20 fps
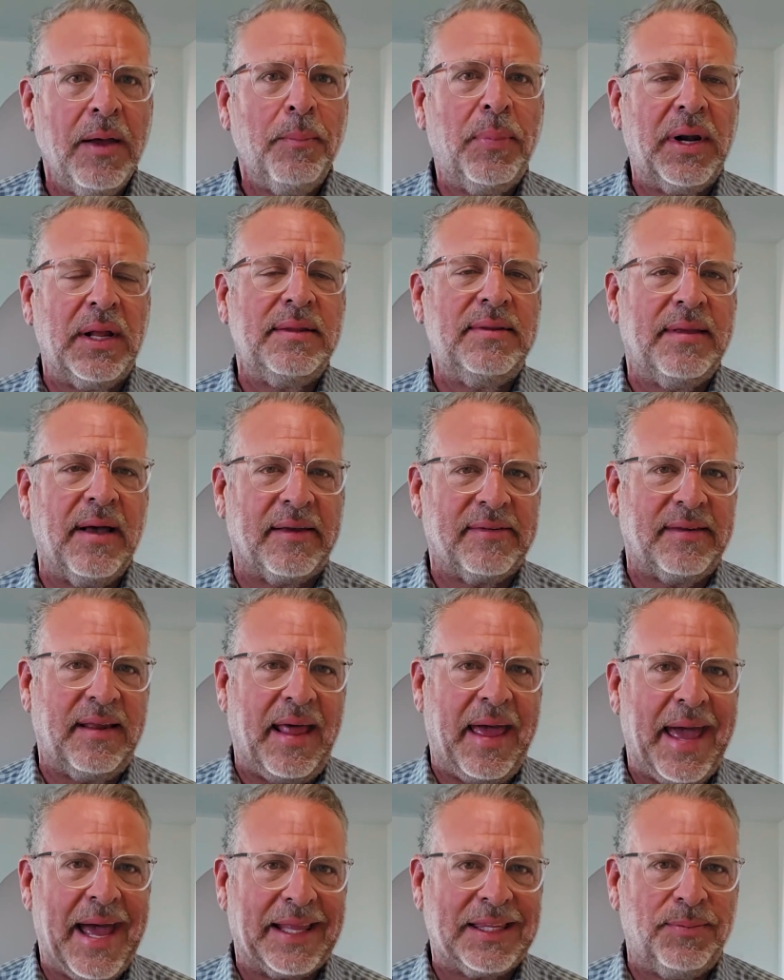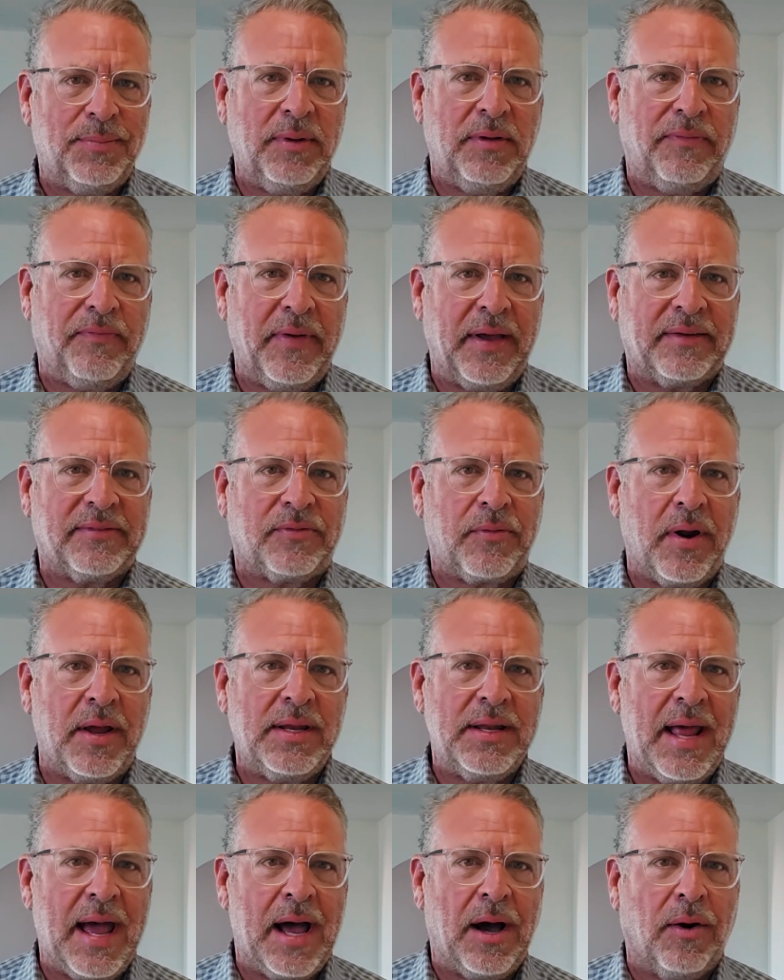but it doesn't have to be fixed
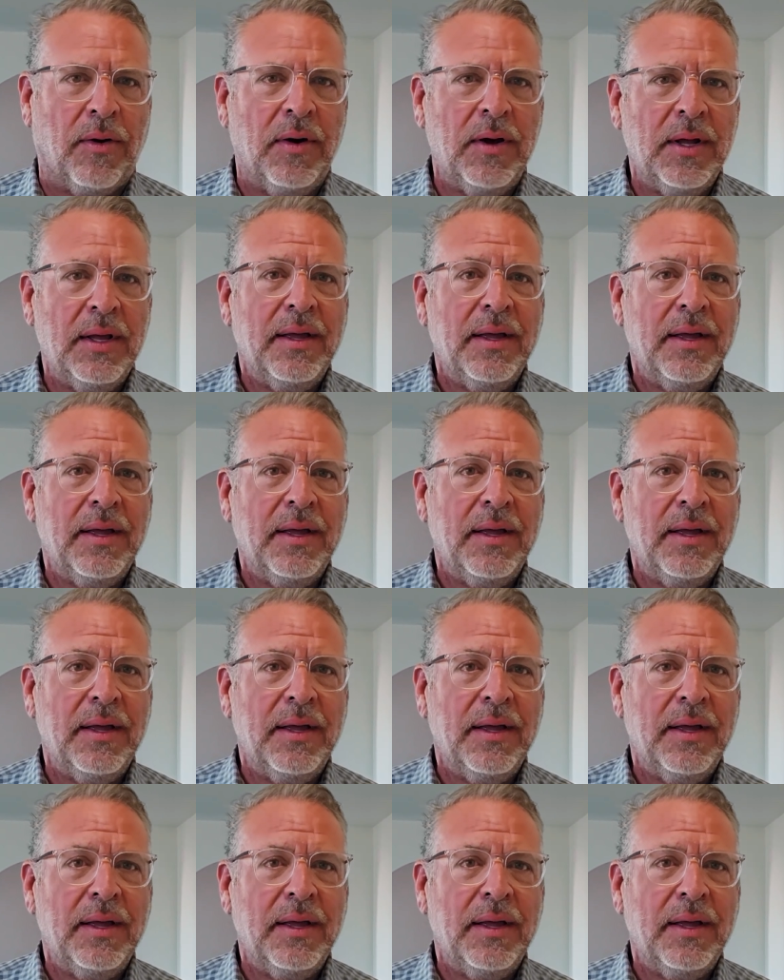right now.